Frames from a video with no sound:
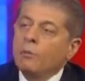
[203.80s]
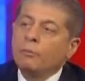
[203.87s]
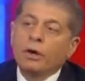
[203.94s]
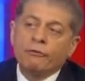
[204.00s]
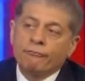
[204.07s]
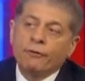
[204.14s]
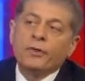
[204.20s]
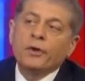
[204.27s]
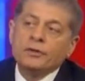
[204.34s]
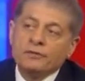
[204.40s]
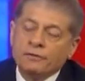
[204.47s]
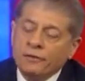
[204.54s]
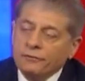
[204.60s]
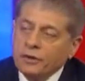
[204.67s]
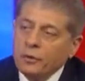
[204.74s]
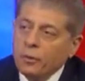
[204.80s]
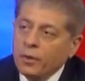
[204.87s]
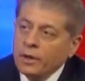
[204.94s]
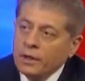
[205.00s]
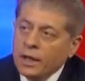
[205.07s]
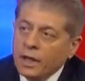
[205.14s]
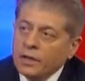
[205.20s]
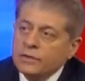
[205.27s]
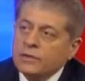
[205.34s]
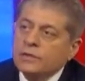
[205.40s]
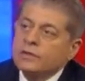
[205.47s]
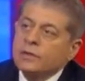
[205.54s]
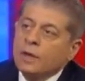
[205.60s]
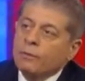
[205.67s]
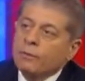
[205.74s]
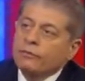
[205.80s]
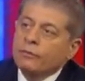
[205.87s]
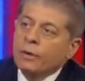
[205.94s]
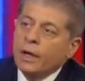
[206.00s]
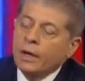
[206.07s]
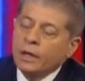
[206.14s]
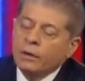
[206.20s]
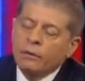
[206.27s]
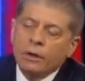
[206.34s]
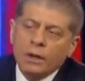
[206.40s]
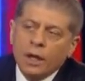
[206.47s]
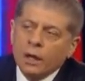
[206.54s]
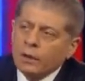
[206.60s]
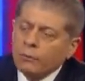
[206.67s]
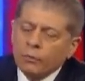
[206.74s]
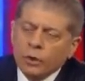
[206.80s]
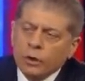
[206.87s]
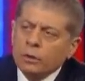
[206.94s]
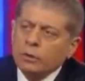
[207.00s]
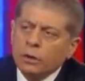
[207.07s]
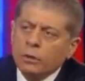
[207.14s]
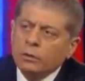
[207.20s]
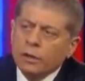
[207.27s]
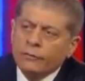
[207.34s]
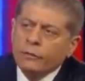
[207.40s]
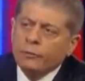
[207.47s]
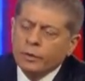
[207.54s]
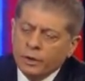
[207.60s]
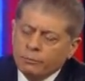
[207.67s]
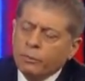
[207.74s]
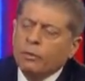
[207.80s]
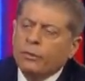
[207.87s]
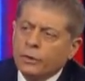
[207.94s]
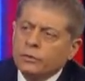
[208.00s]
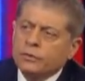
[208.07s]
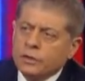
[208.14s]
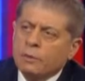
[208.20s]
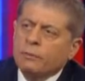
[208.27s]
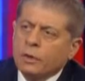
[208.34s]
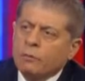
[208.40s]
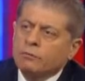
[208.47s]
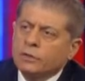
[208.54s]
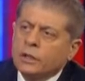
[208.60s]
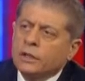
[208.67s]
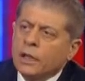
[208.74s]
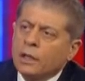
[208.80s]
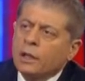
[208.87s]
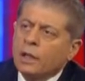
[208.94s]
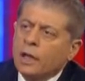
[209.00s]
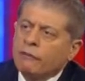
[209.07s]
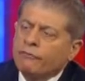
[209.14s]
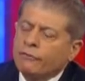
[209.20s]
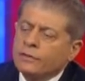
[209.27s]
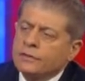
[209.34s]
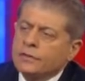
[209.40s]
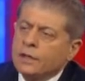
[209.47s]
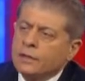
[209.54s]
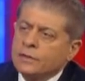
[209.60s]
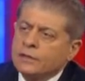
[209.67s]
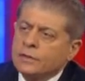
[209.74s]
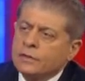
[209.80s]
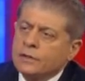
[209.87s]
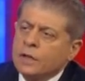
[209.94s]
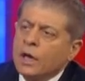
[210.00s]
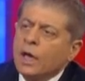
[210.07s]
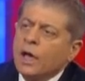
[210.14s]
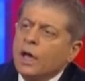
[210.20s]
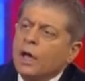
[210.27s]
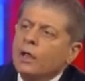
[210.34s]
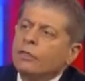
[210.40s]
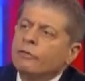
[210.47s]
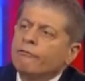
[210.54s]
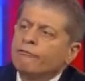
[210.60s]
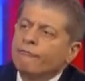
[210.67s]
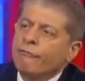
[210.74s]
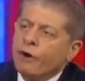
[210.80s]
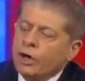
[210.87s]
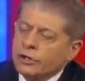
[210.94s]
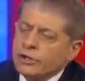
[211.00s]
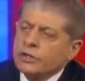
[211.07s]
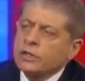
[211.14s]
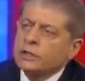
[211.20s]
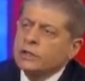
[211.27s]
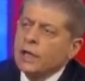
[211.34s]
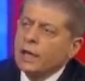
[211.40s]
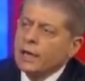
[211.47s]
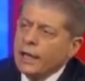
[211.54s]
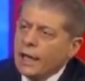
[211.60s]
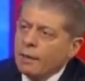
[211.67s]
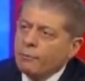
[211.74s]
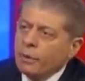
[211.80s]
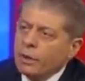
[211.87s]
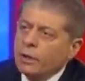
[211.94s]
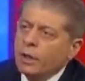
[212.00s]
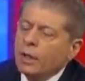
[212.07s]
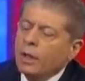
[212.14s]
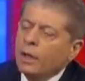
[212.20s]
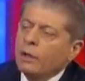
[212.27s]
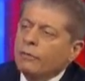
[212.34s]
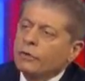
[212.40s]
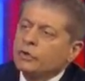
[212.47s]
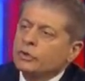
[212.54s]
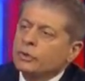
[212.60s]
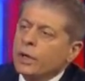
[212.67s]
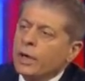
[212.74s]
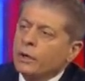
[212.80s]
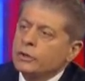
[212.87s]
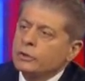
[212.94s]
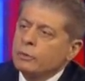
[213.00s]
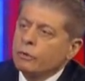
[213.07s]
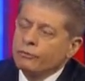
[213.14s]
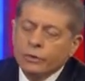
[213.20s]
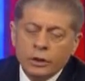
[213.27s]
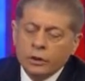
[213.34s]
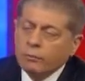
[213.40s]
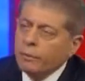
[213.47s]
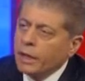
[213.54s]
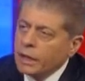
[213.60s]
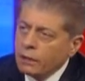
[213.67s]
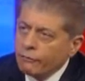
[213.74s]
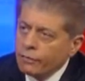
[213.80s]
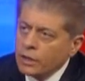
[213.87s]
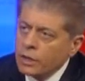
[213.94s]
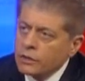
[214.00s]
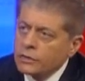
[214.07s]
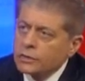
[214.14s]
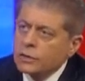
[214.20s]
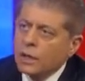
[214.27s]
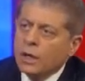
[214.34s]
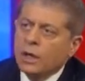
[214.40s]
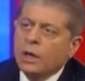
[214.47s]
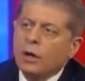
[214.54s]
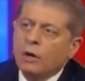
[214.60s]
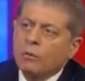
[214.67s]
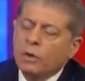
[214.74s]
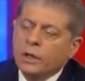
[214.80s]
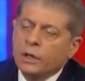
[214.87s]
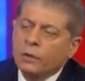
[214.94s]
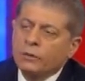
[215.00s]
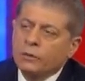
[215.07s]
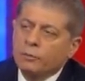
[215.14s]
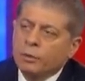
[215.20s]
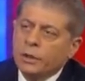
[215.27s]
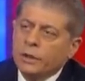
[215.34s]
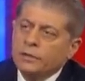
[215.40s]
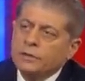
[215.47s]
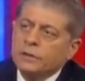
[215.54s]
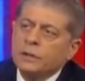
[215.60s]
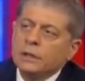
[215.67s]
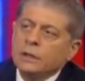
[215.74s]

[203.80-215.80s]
But for those 51 cases that were tried here, and a lot of them were low-level people, though some of them did get life sentences, the farce did not happen. The trials were real. Many of these were guilty pleas.